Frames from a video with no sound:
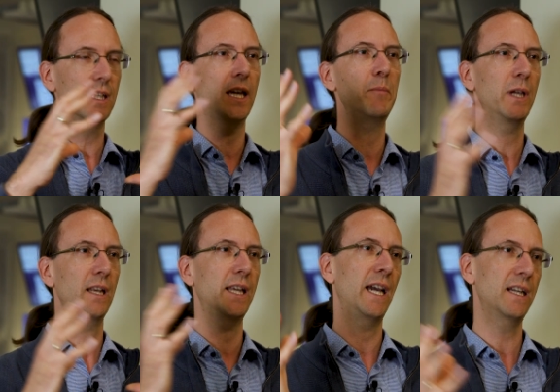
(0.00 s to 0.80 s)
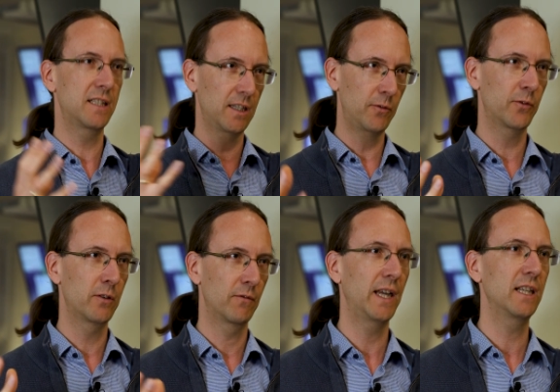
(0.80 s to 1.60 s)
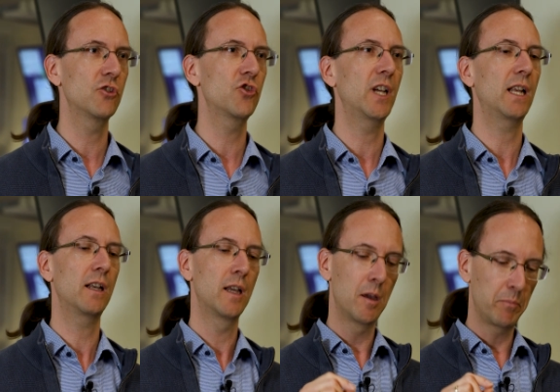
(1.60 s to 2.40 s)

the chemically active valence shell,